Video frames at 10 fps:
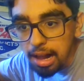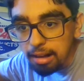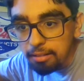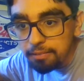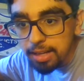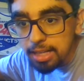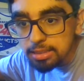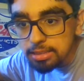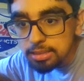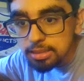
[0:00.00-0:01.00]
How
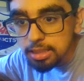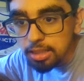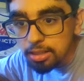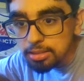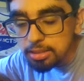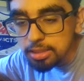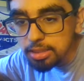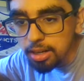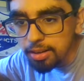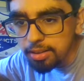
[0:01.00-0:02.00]
fast is the RC
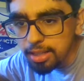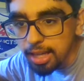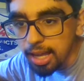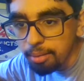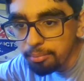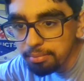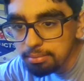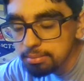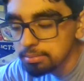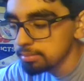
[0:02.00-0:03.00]
car in the app?
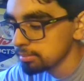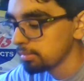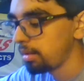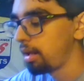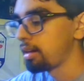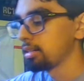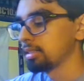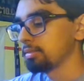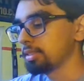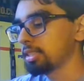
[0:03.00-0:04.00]

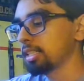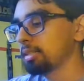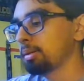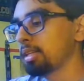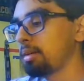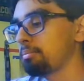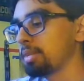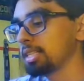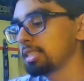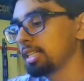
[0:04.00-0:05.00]
You're talking about that
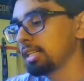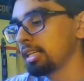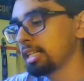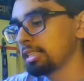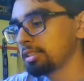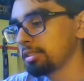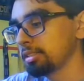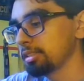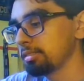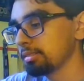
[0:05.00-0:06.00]
Mustang that I
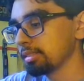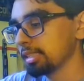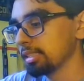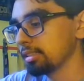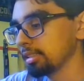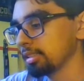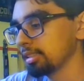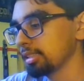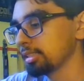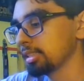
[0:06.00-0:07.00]
showed you?
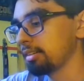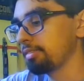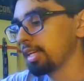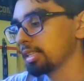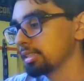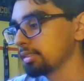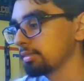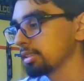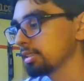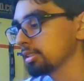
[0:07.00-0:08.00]
It's not fast
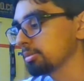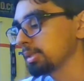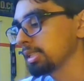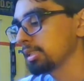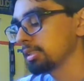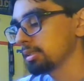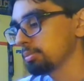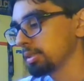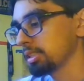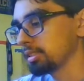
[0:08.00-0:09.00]
even a little bit. It's
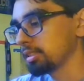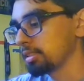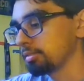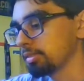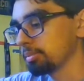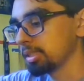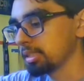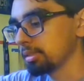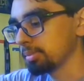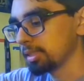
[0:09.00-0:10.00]
pretty slow if I'm
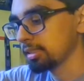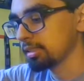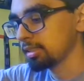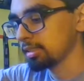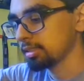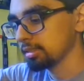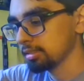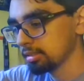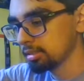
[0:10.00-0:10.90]
being completely honest.